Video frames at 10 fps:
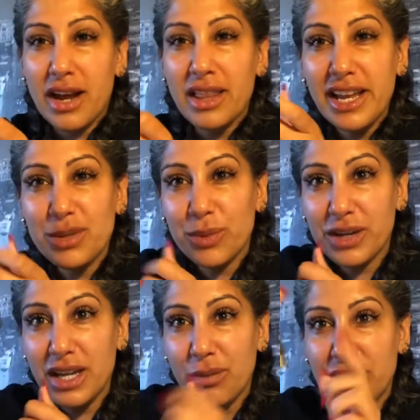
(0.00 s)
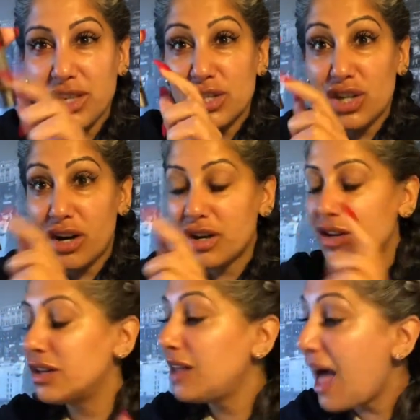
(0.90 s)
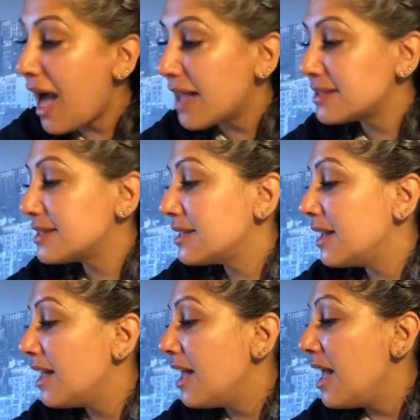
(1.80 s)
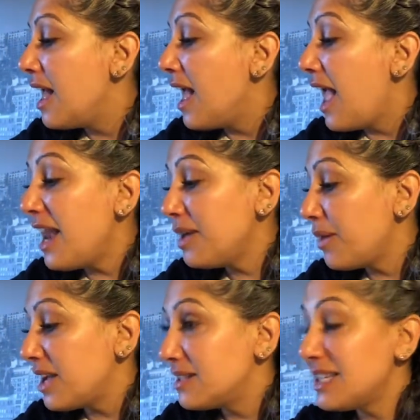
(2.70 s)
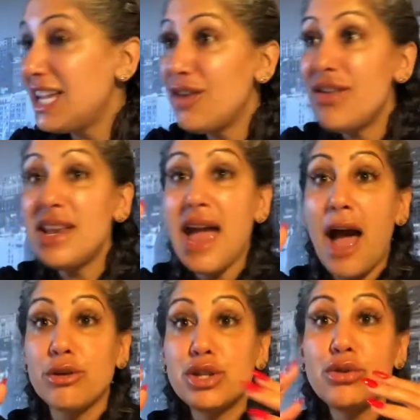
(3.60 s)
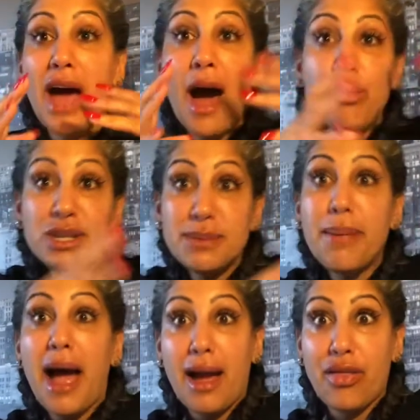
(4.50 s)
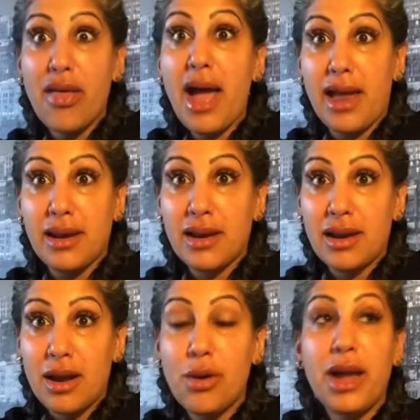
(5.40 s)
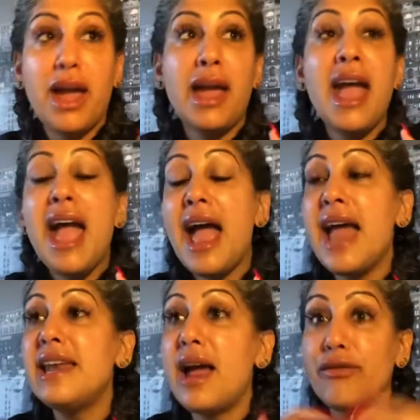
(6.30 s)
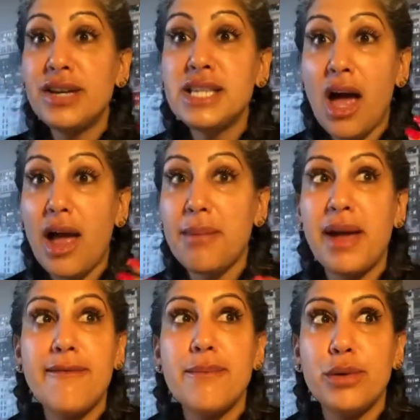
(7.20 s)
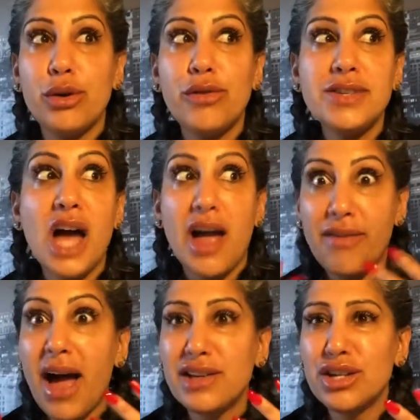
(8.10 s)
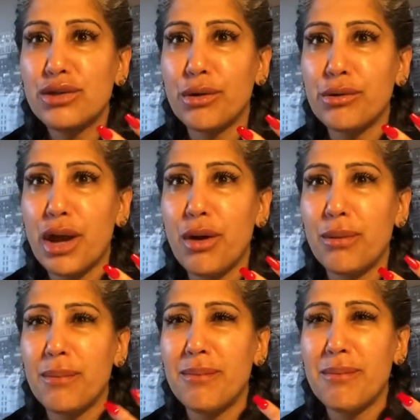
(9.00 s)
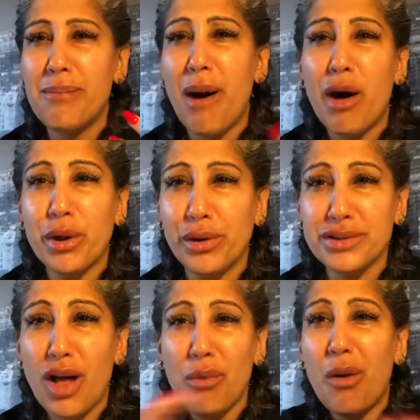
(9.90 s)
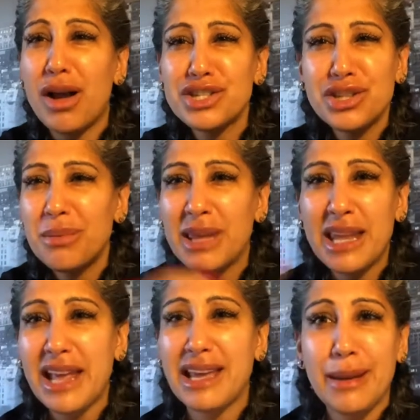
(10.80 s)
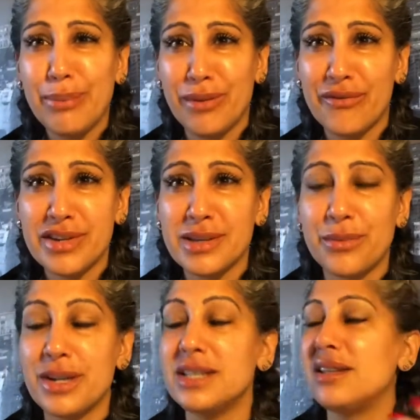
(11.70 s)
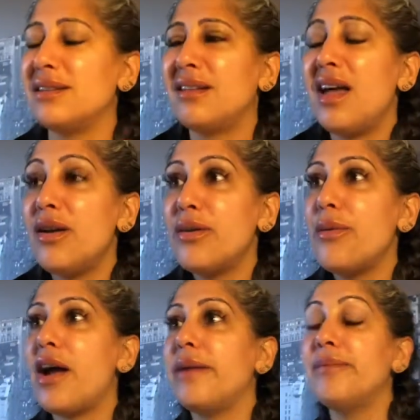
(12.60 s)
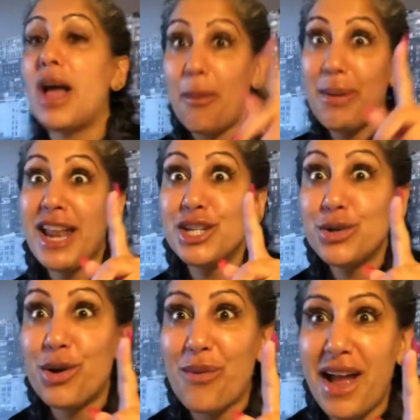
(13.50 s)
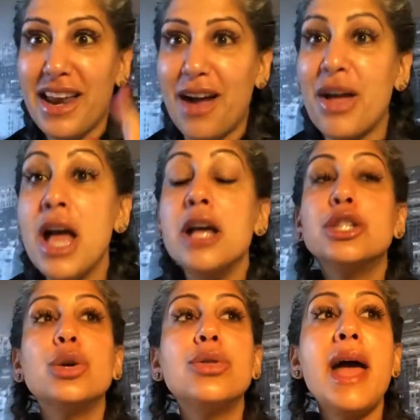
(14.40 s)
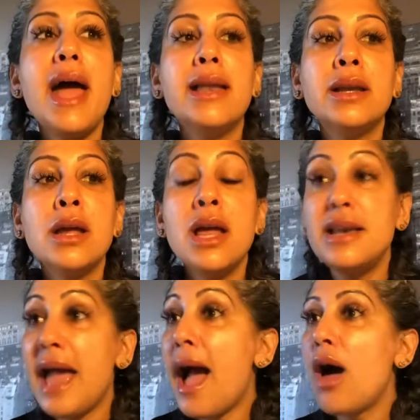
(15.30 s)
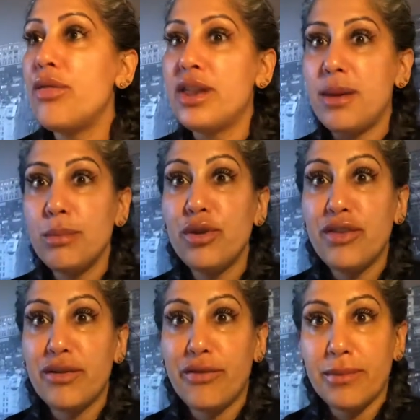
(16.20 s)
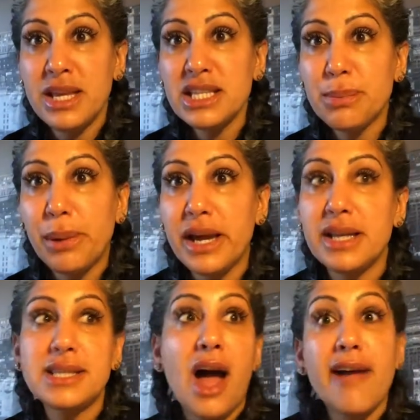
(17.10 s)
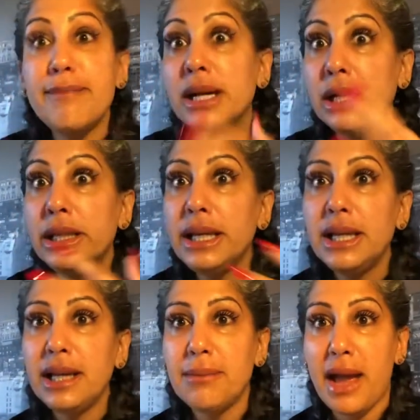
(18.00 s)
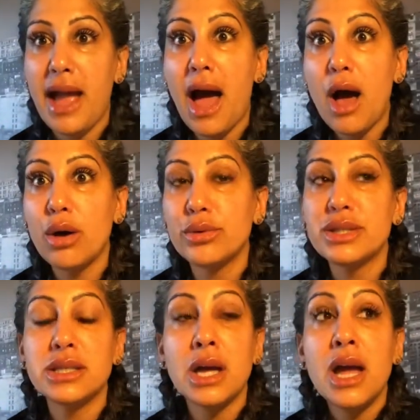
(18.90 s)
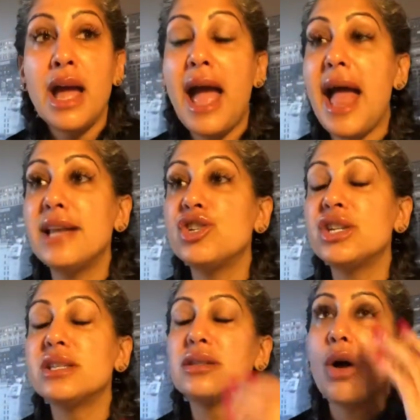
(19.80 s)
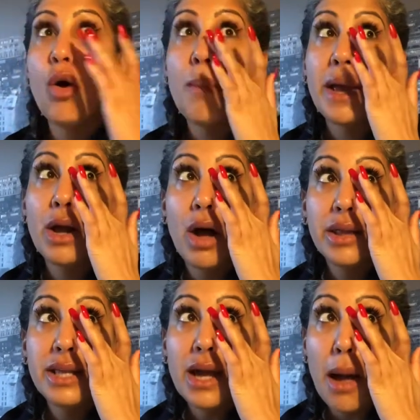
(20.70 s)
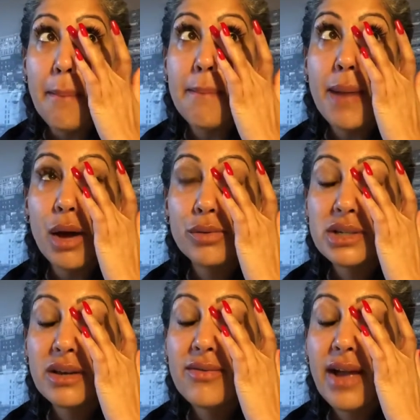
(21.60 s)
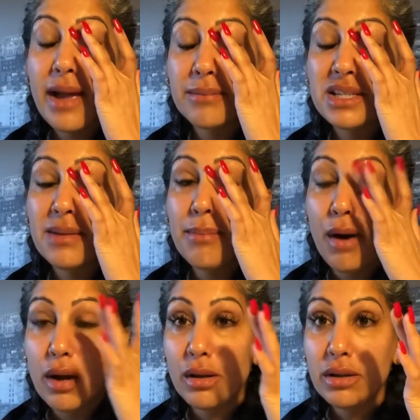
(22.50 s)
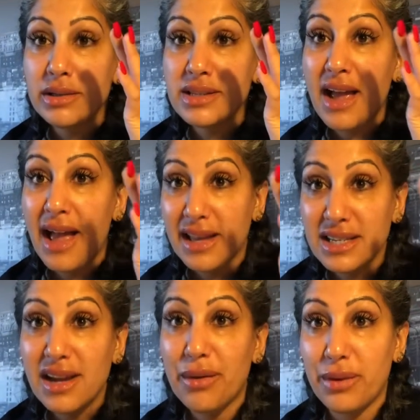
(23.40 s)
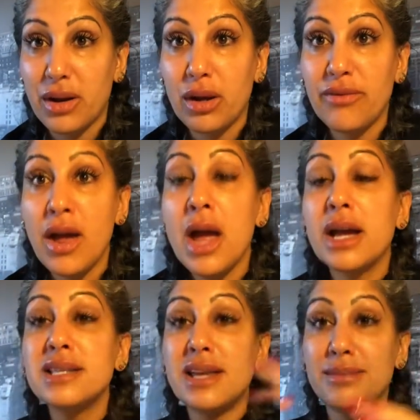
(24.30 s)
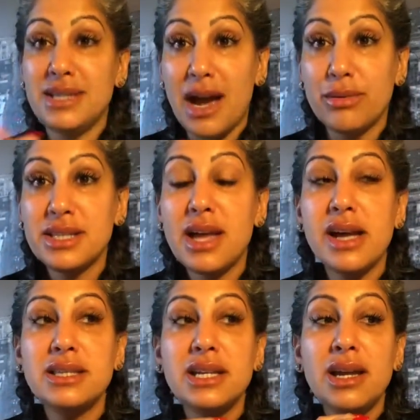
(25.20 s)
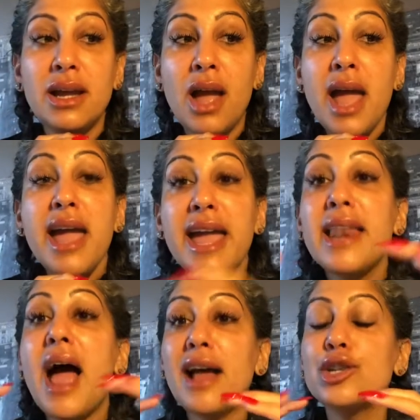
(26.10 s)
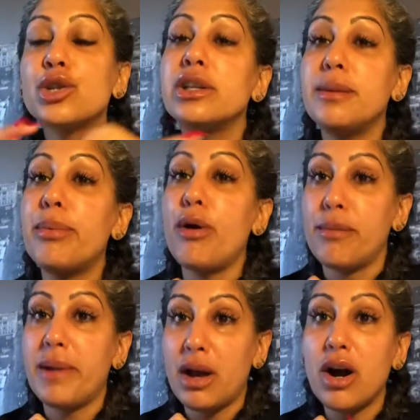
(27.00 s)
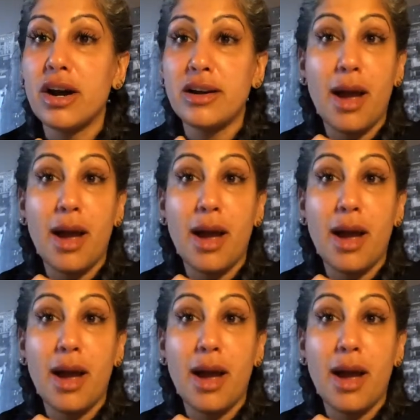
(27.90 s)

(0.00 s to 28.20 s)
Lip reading: I liked working with the darker glass. Anyways, even now, so that was back then. Okay. And every time I've moved, I've had to throw out bottles. I'll wash them and then I keep them for some reason. I don't know why. But I do know why now. So then, now that I'm moving from this place, I've been cleaning my house and just, oh my God, the amount of empty bottles I had to get rid of because I'm downsizing, it actually broke my heart.